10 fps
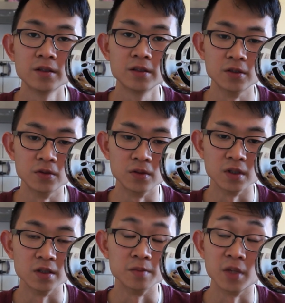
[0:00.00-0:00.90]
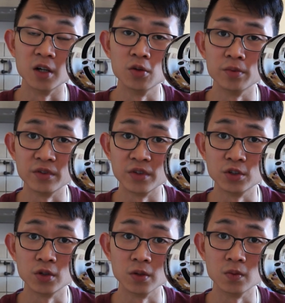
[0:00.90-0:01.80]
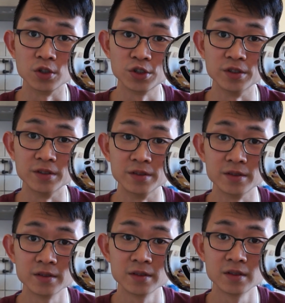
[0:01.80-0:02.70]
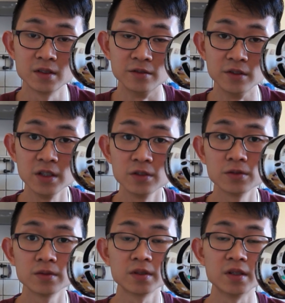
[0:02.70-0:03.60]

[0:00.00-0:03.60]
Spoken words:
So I hope you've enjoyed watching the video,